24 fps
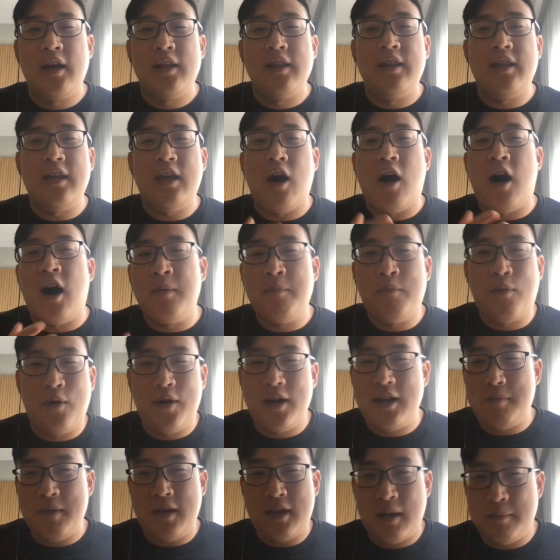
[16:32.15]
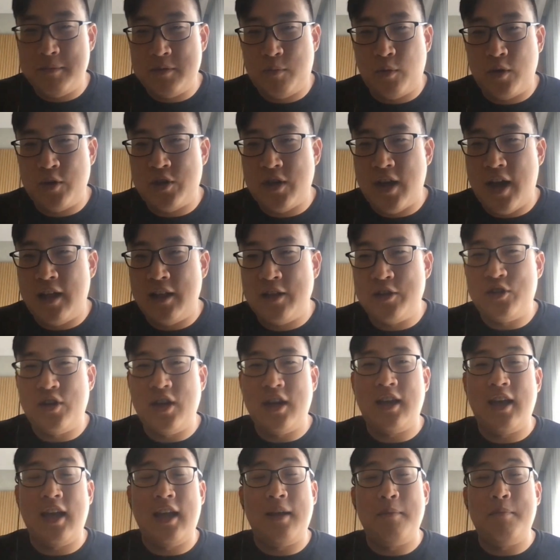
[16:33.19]
The onboarding becomes more
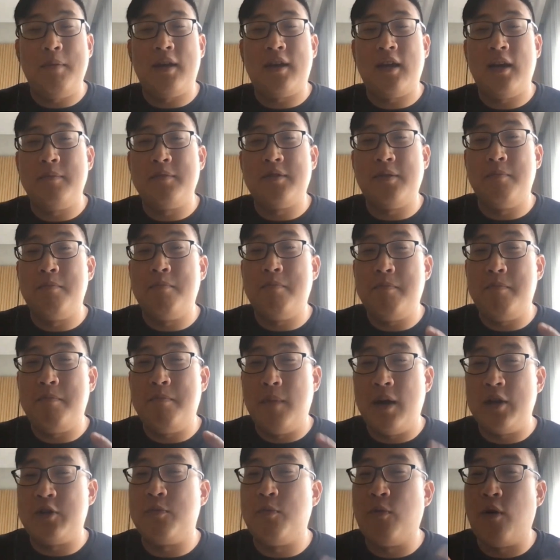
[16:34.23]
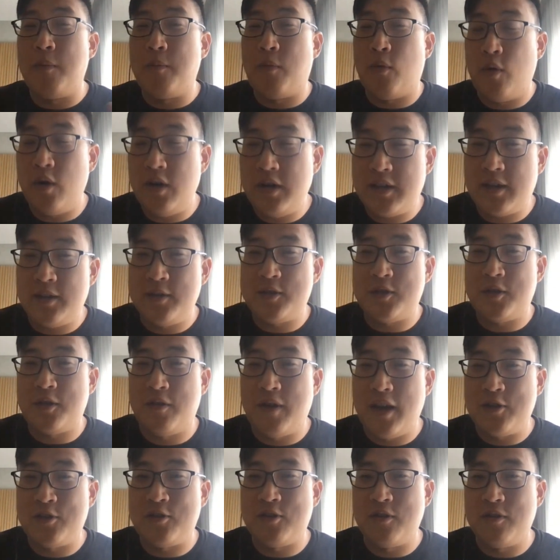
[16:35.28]
challenging, and it becomes a much more important
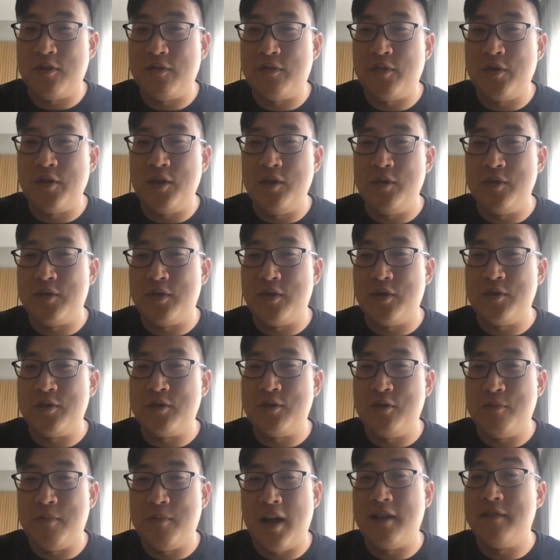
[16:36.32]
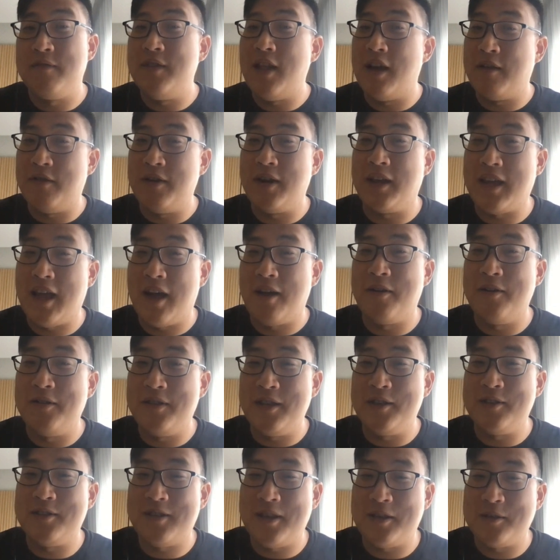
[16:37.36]
consideration for users who might have never encountered
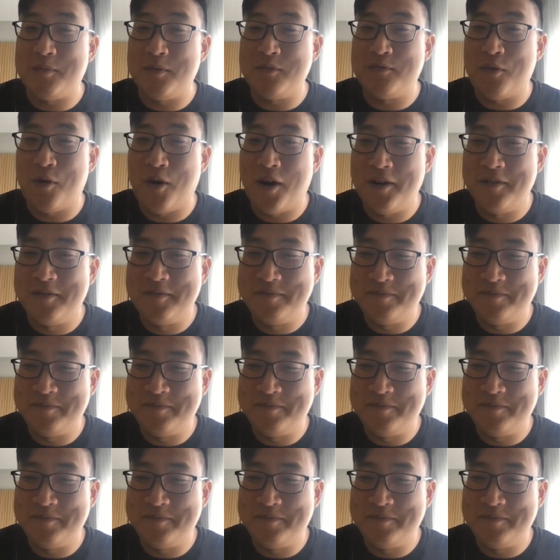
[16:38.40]
these things before.